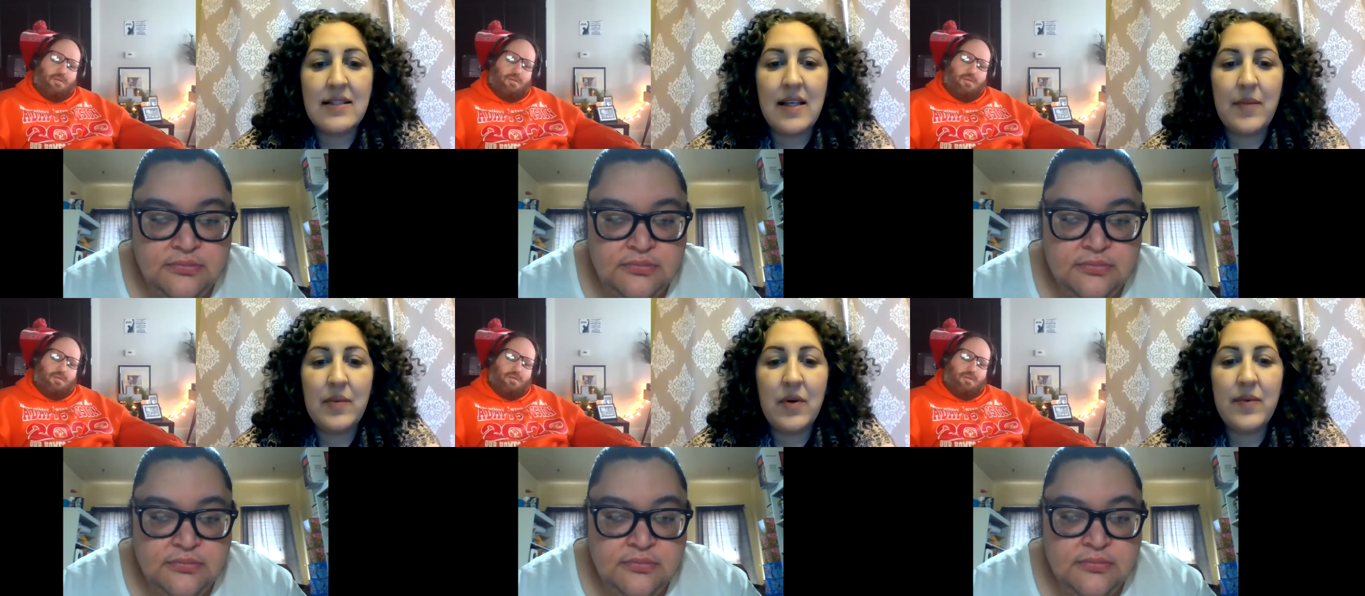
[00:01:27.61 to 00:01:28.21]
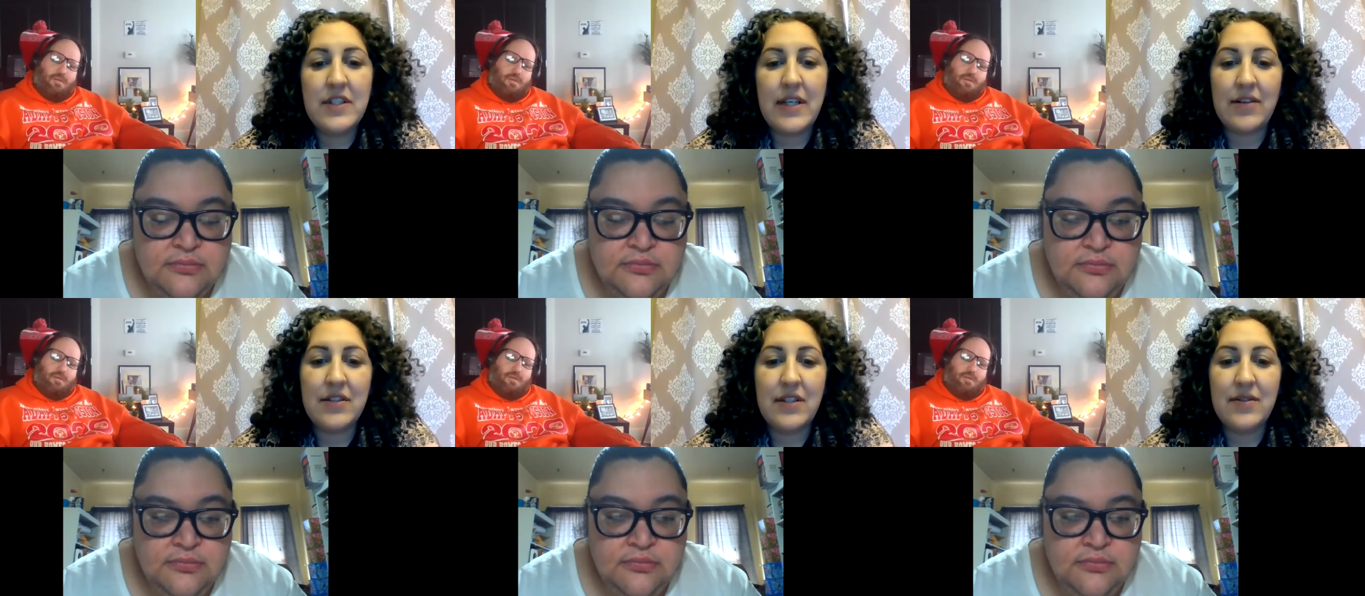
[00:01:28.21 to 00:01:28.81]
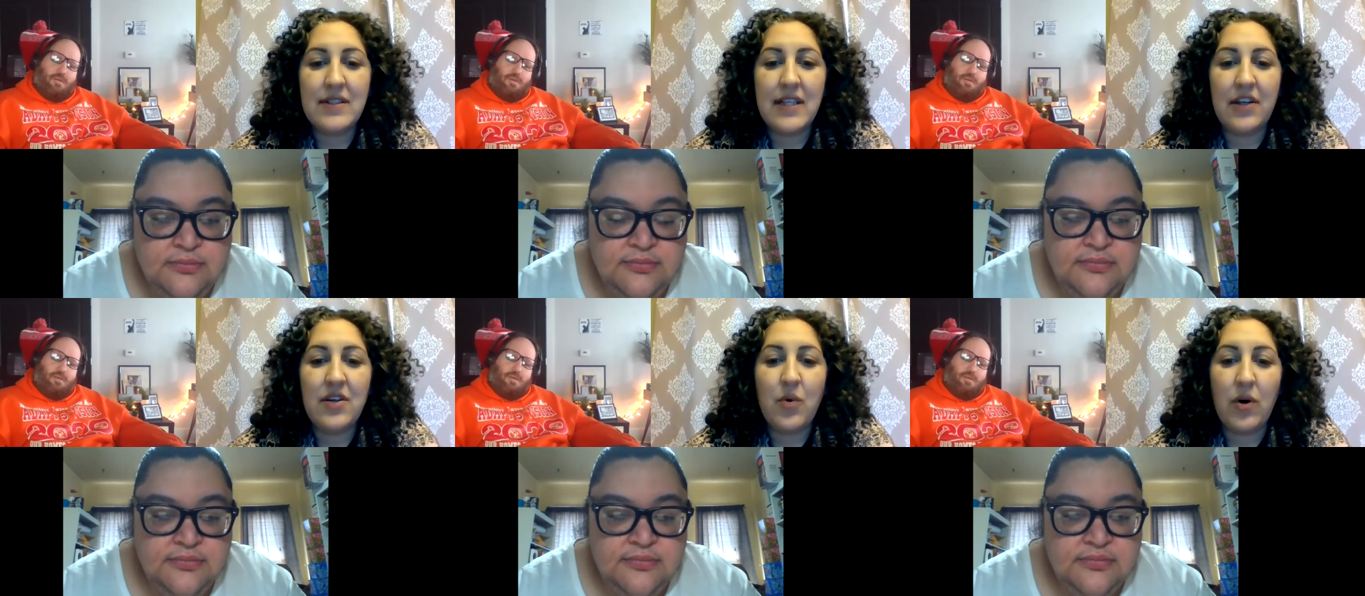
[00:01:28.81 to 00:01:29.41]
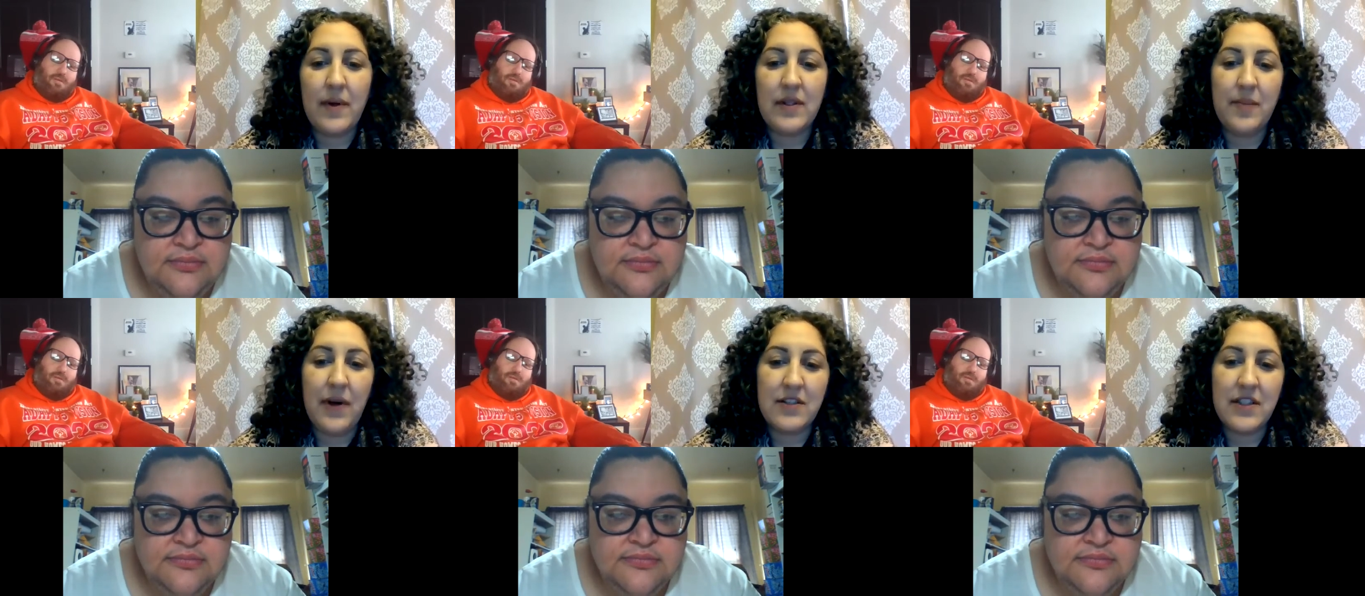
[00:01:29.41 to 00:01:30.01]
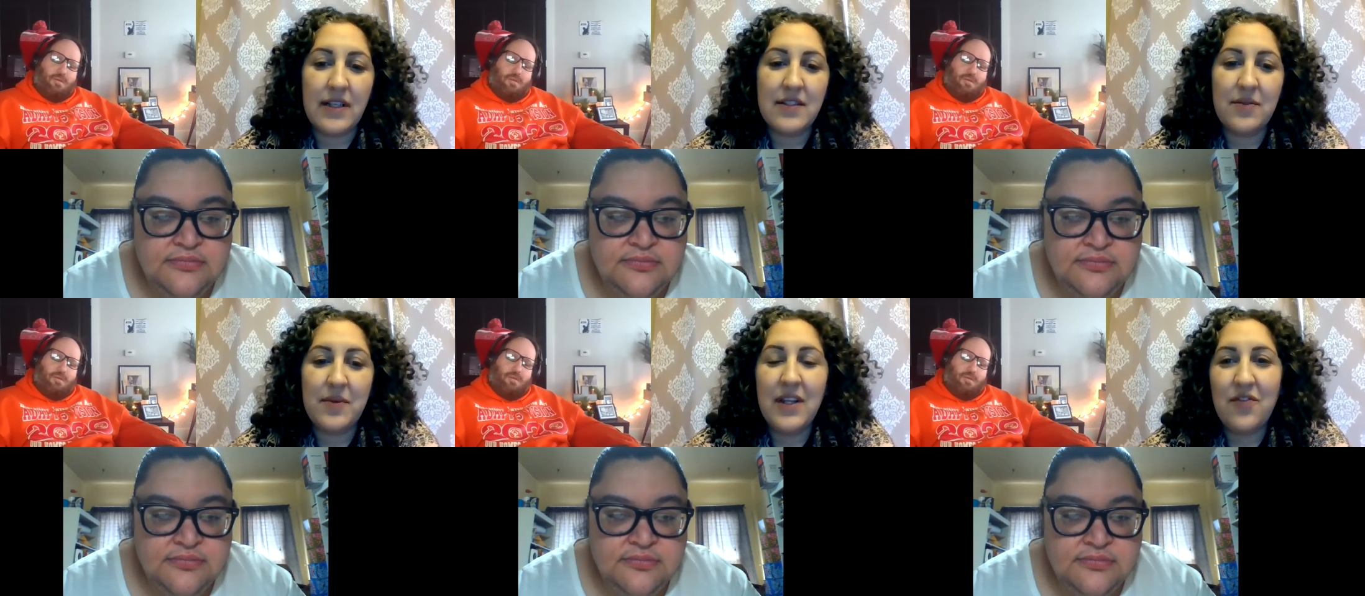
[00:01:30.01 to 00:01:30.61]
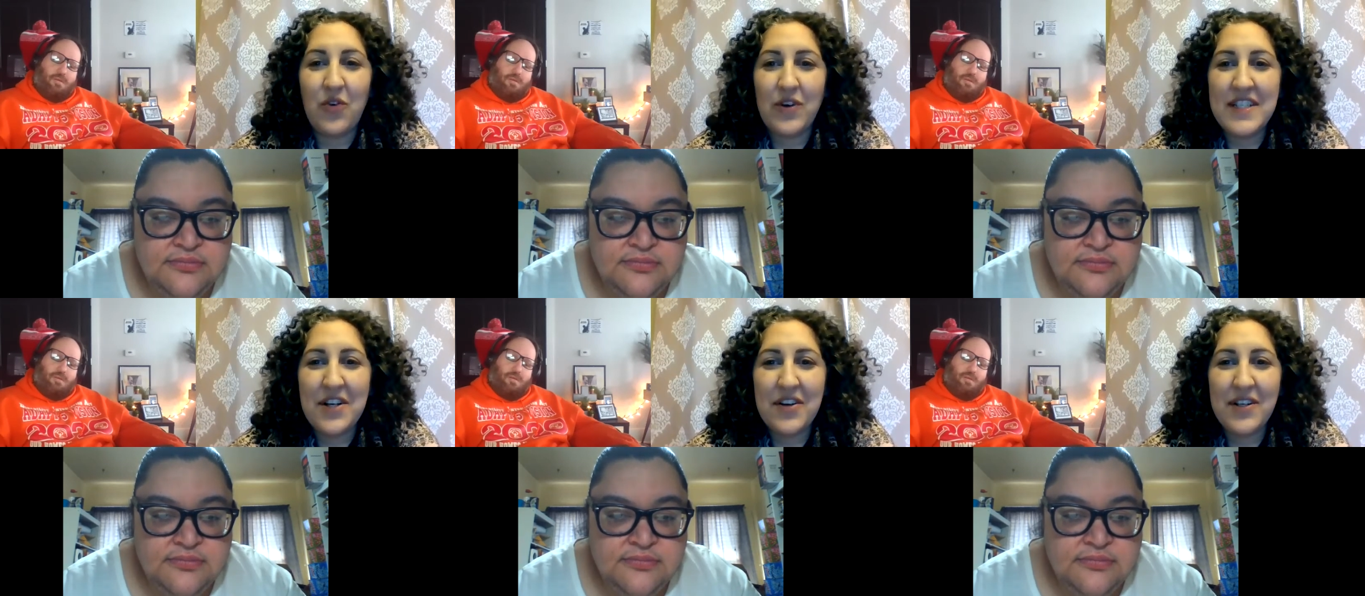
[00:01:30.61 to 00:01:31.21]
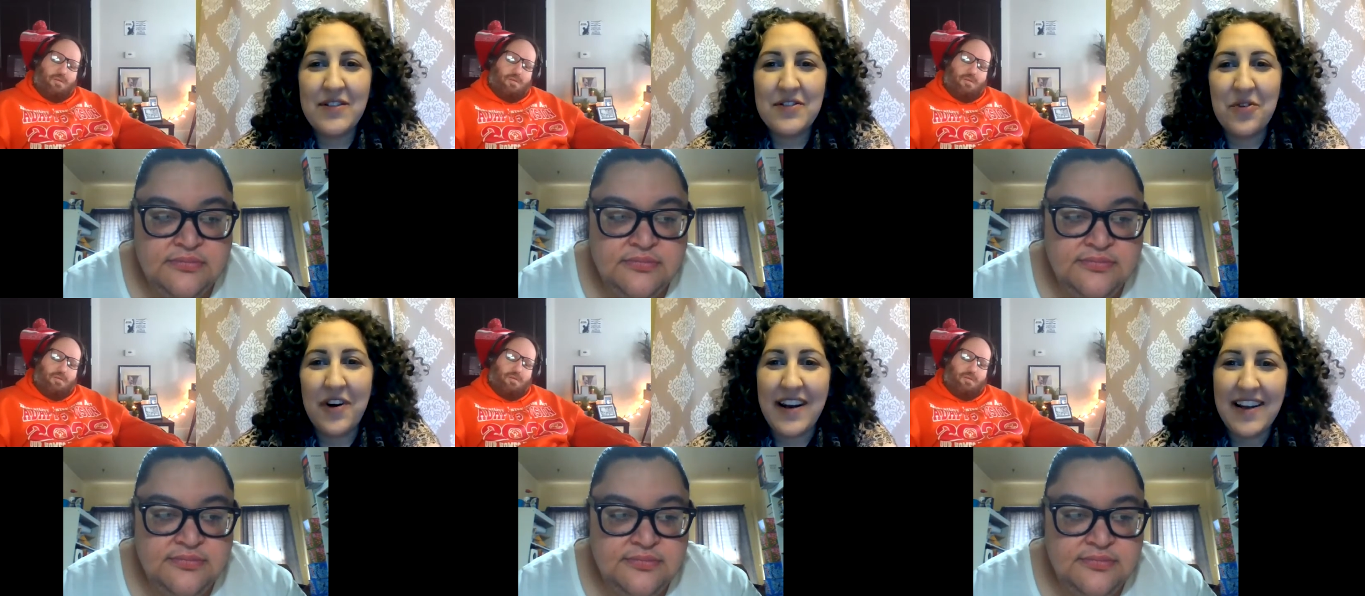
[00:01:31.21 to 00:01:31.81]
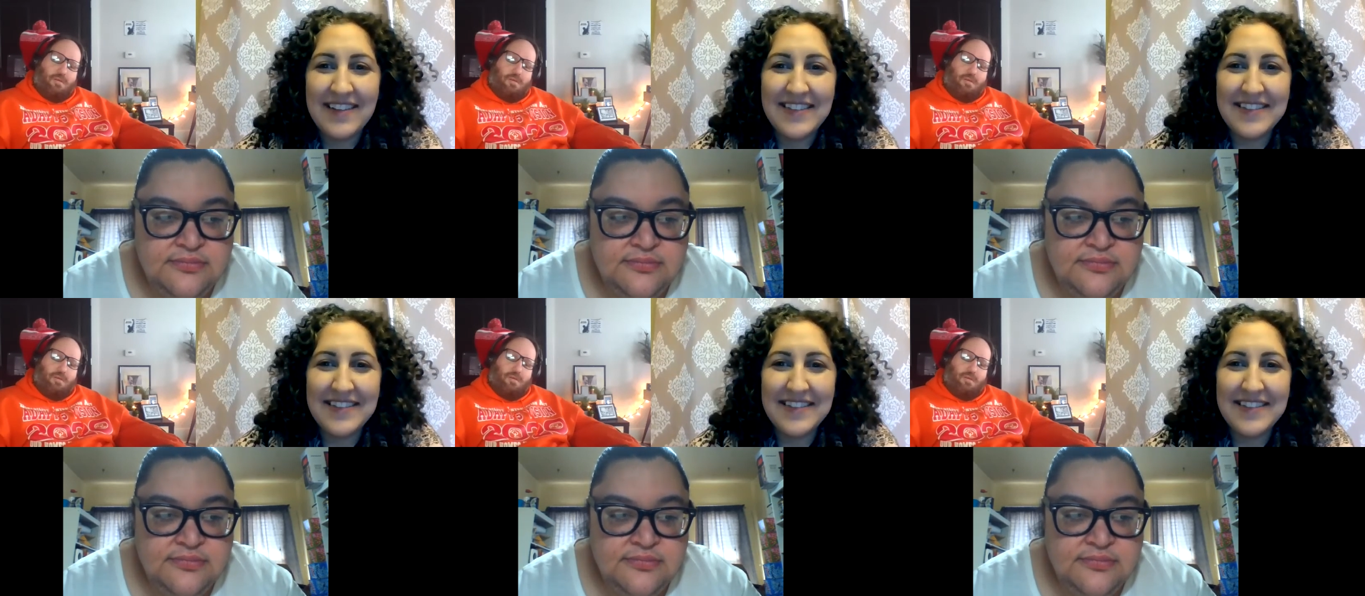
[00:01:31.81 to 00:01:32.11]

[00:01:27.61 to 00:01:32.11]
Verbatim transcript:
Speaker 1: Someone will reach out to you to tell you more about the project. We look forward to hearing your story.